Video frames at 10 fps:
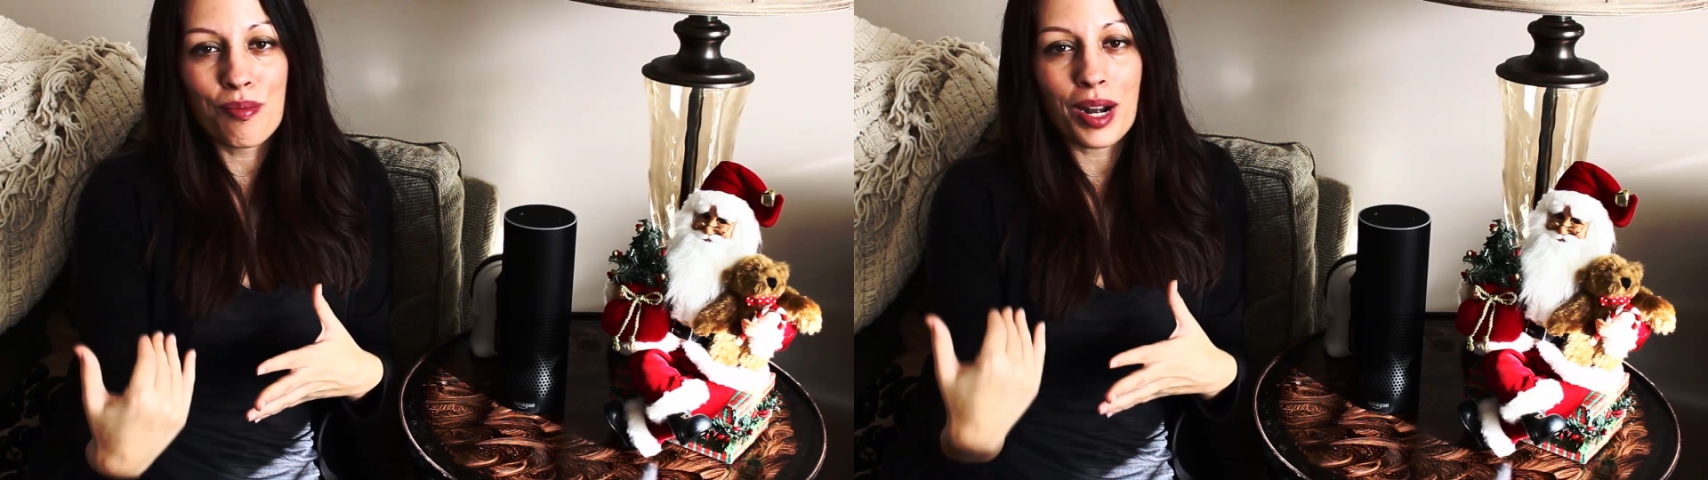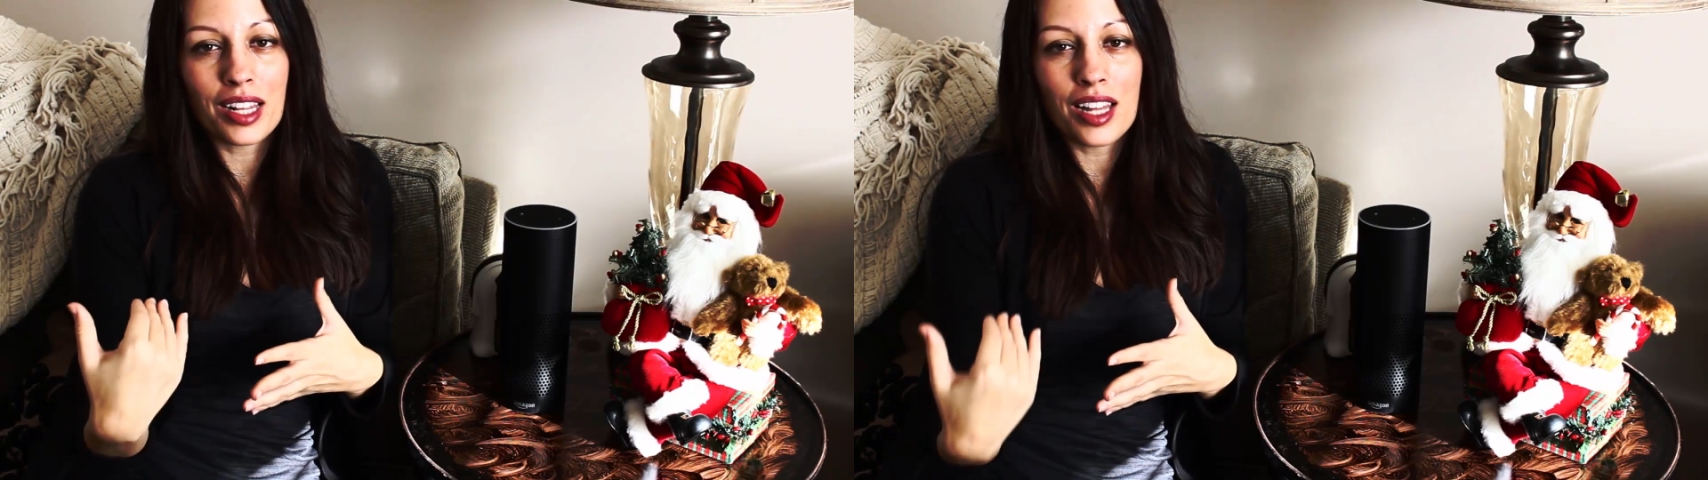
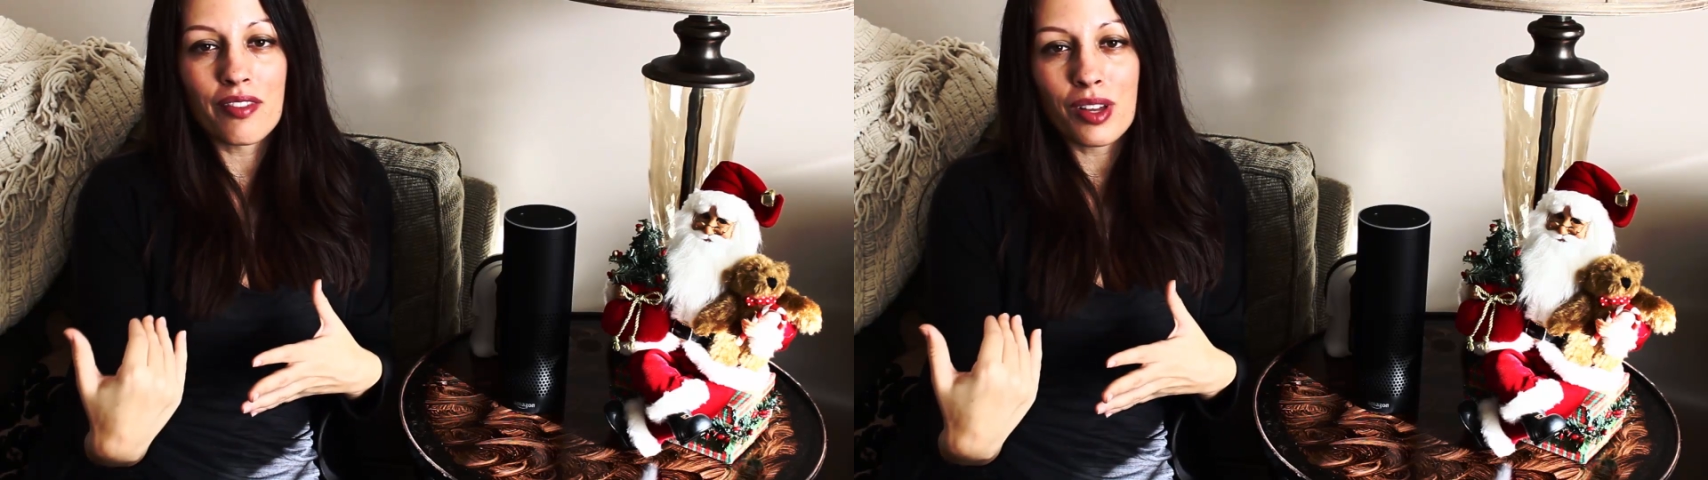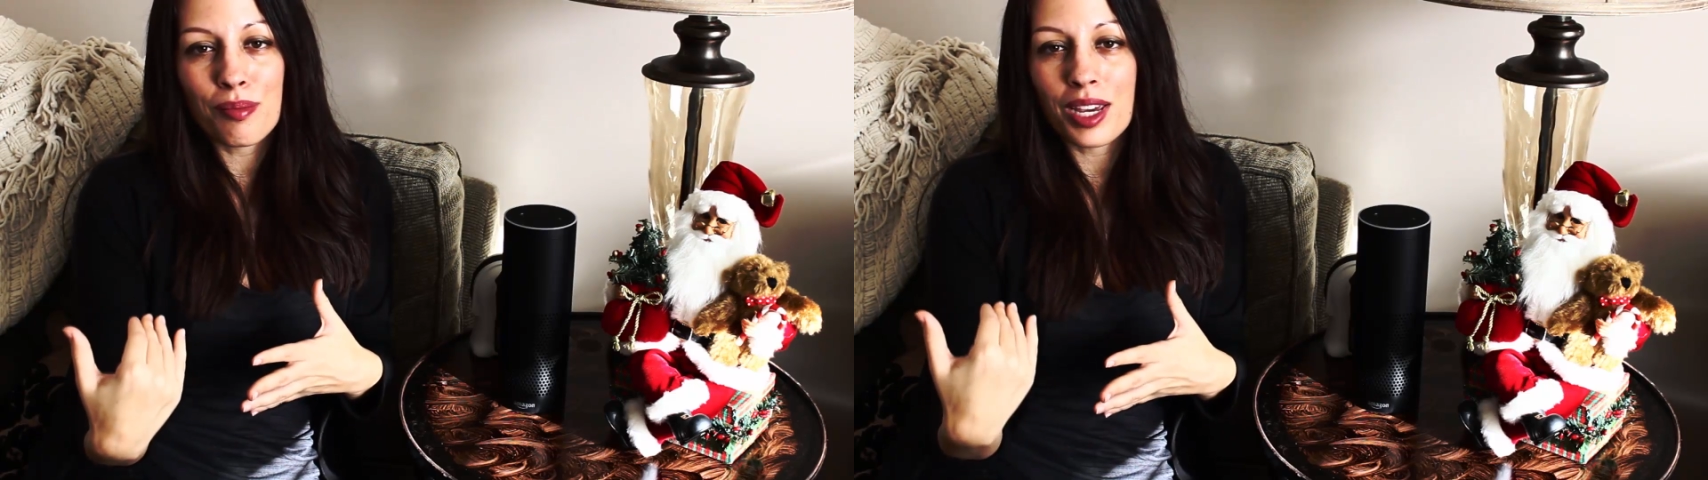but I
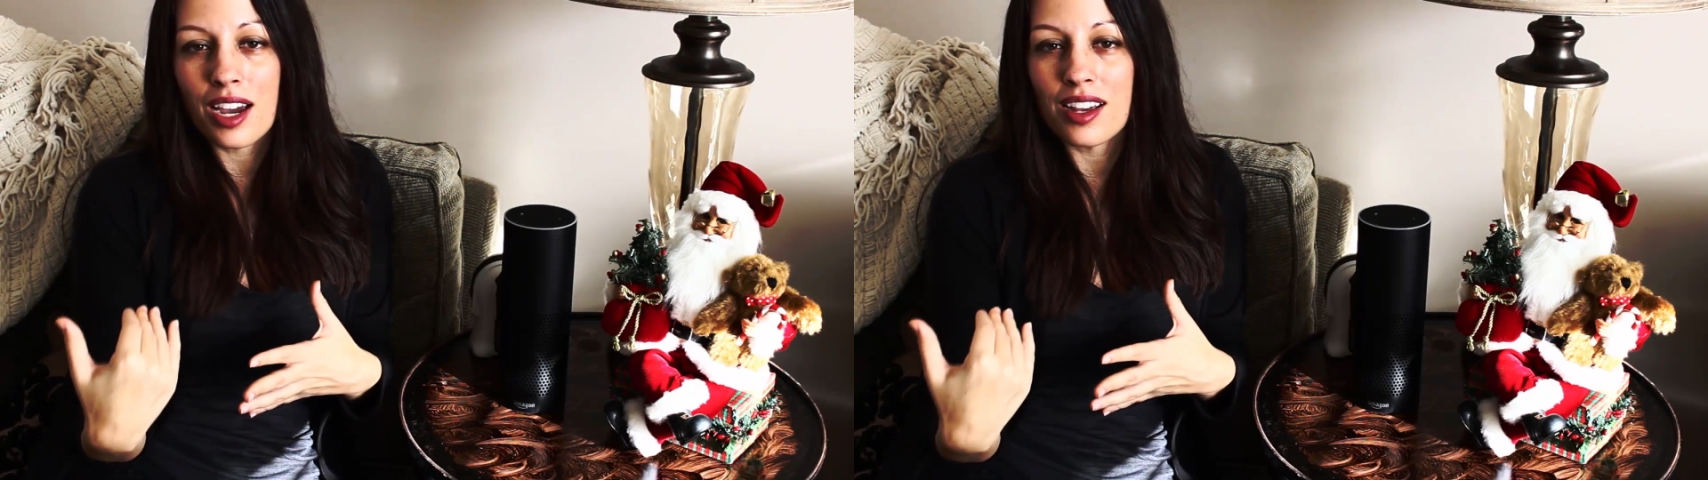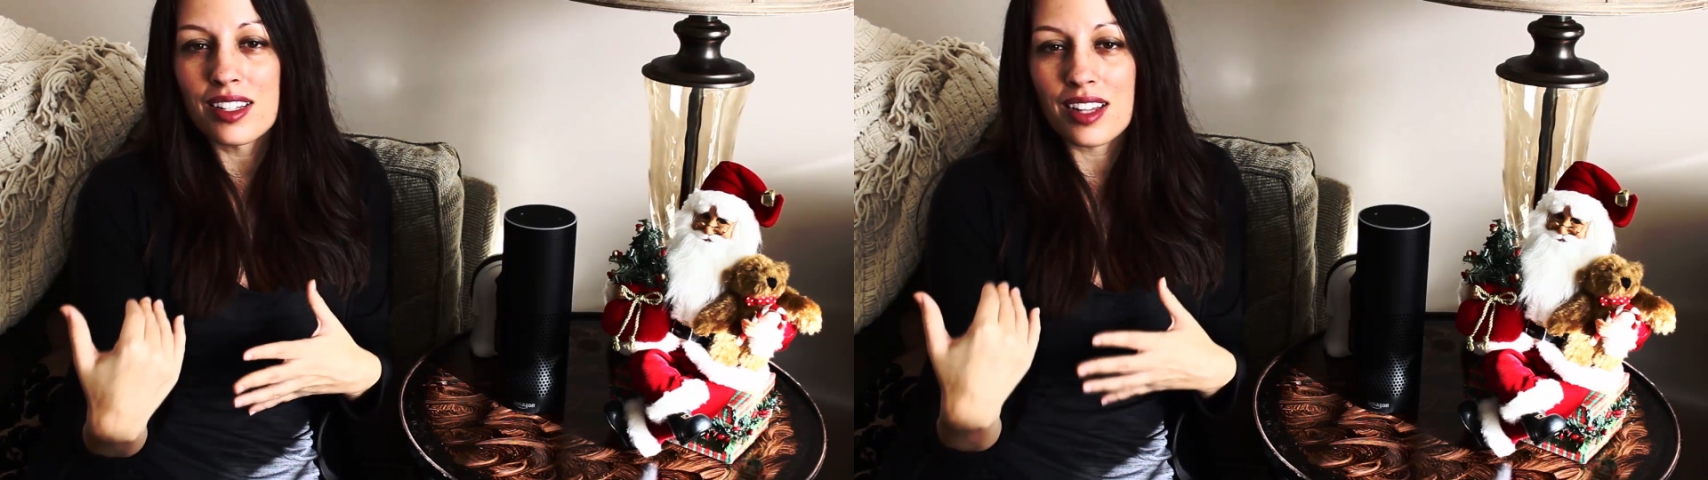love it
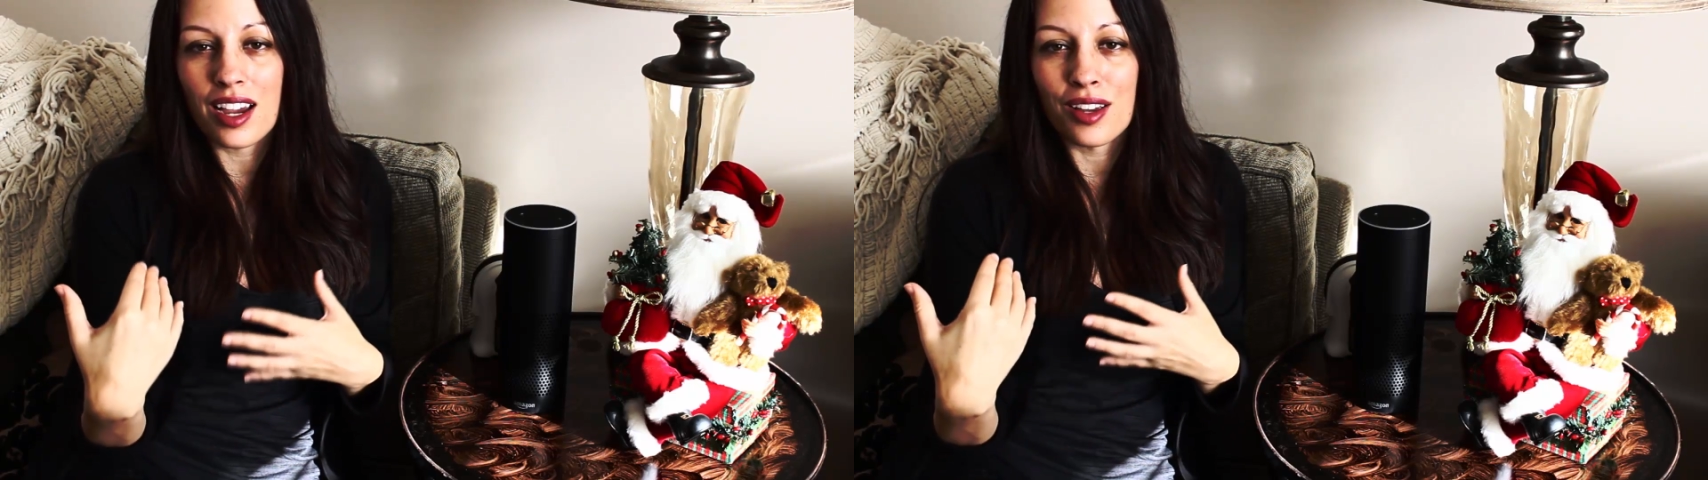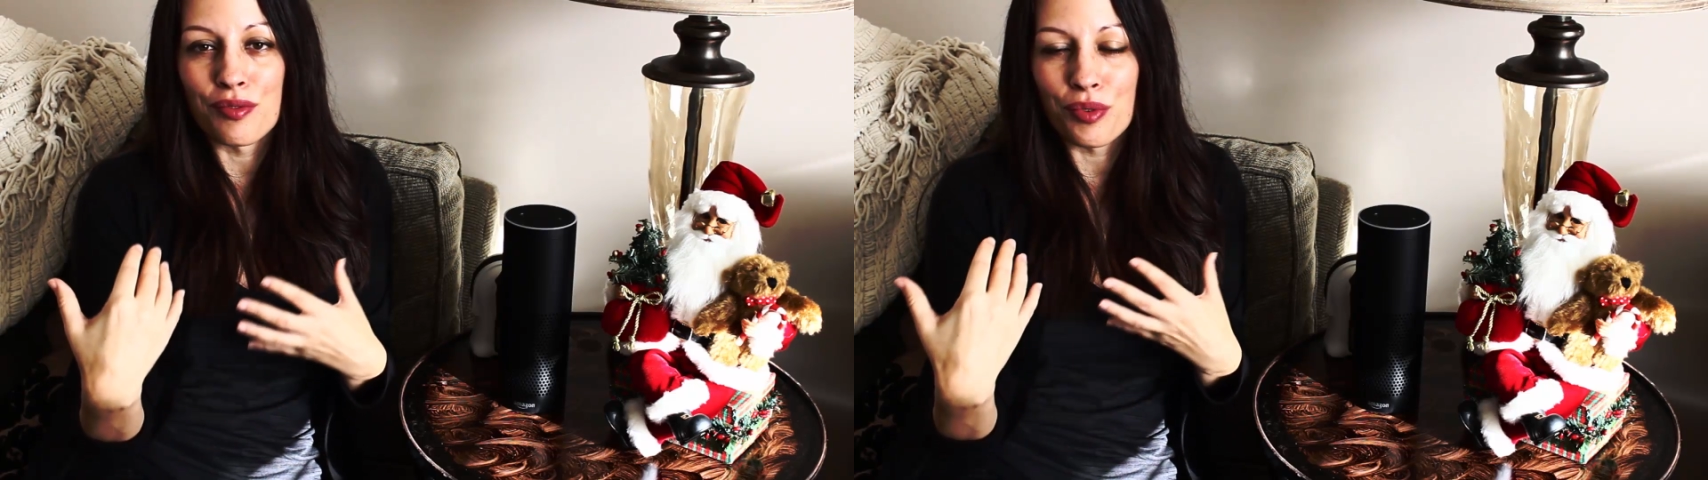because I can